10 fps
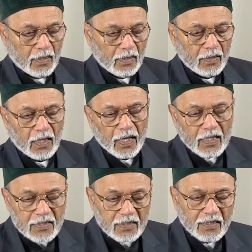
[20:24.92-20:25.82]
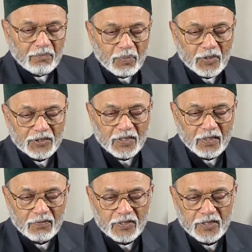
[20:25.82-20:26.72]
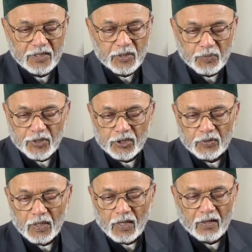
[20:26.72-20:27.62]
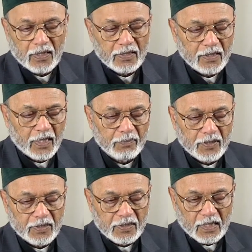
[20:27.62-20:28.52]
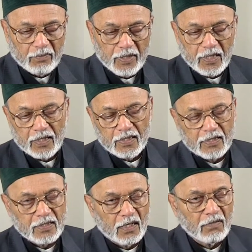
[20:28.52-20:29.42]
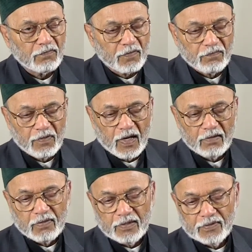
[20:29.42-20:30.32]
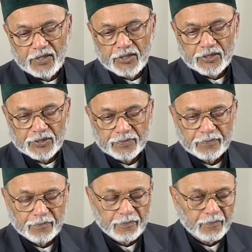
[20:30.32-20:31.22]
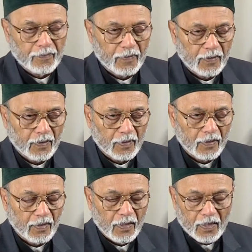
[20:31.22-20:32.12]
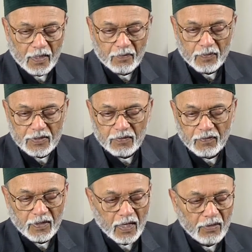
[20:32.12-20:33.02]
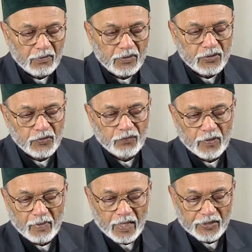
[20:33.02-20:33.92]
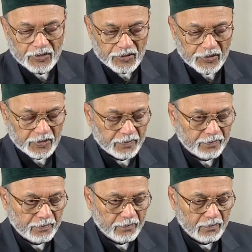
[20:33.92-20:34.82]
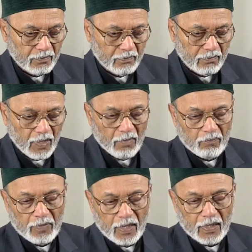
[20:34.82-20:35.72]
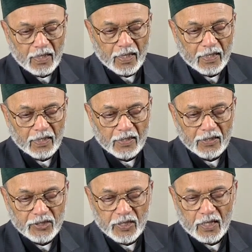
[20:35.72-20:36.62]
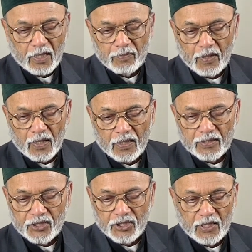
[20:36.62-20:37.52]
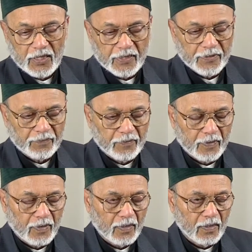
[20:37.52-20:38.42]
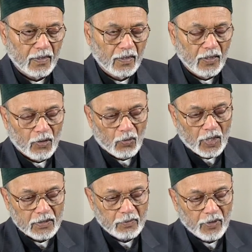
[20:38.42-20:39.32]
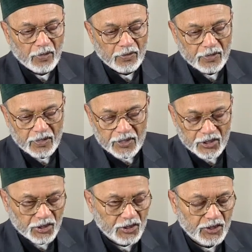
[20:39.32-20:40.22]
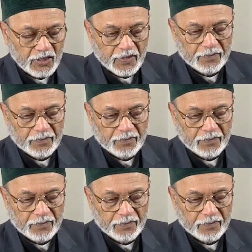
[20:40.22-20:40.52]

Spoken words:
The legacy of Persia was the spiritual archetype that dominated Islam for 500 years. It was the renowned Sufi masters, men like Sheikh Abdul Qadir Jilani, Khwaja Muinuddin Chishti,